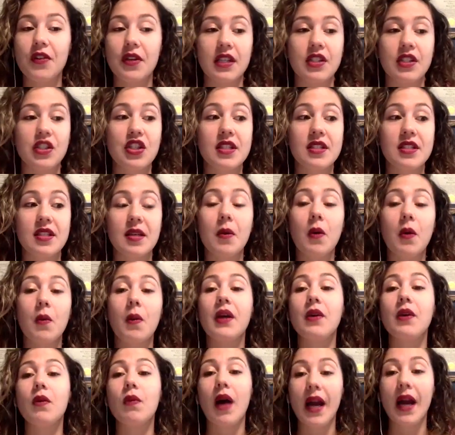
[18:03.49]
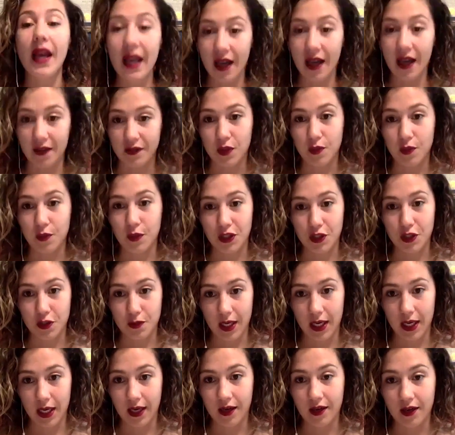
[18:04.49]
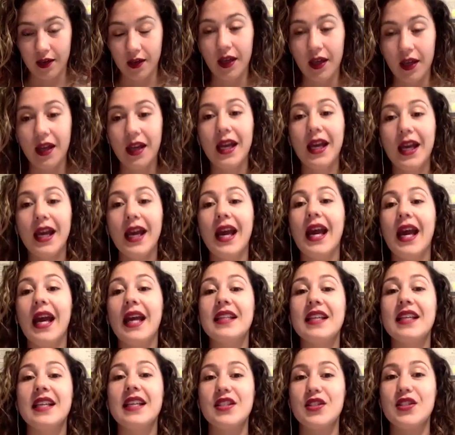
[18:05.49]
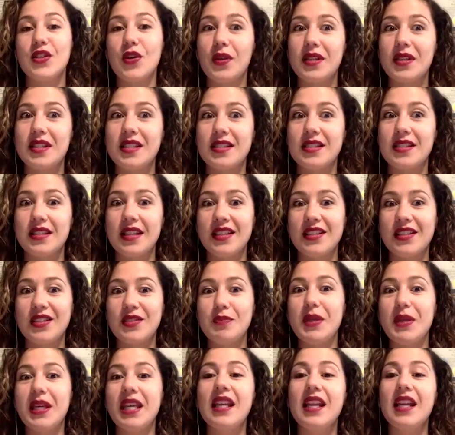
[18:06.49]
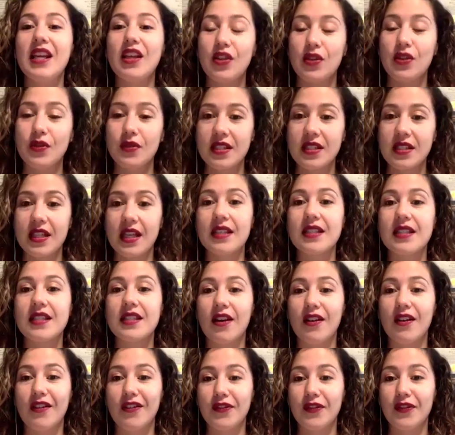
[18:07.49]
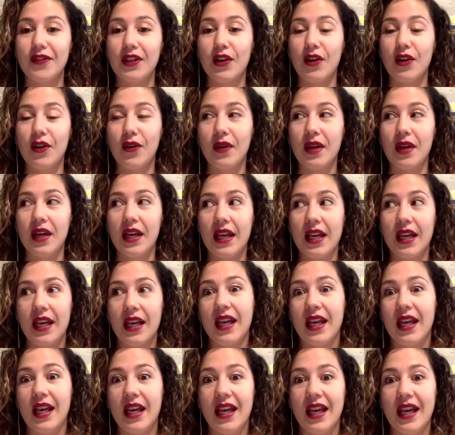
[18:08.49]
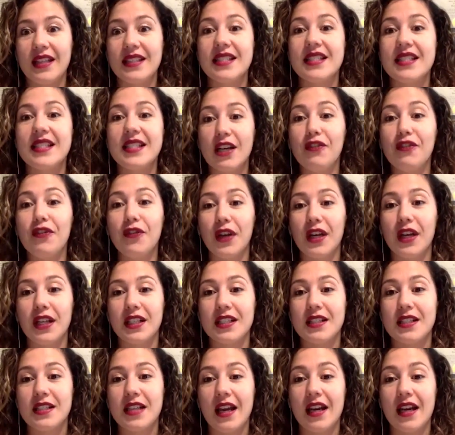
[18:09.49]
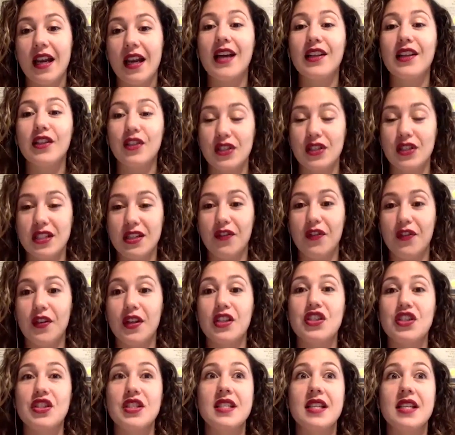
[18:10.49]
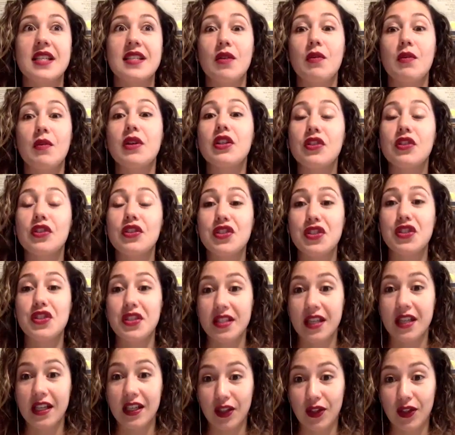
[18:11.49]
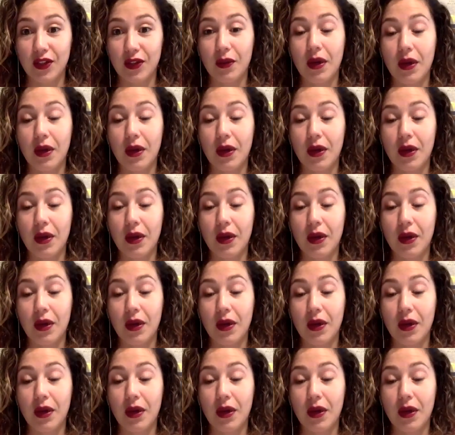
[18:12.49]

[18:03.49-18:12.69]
And she said, well, why do I have to brush my hair? And then so it's beginning those things of, it's different and I look different. And she says, I want to look just like you.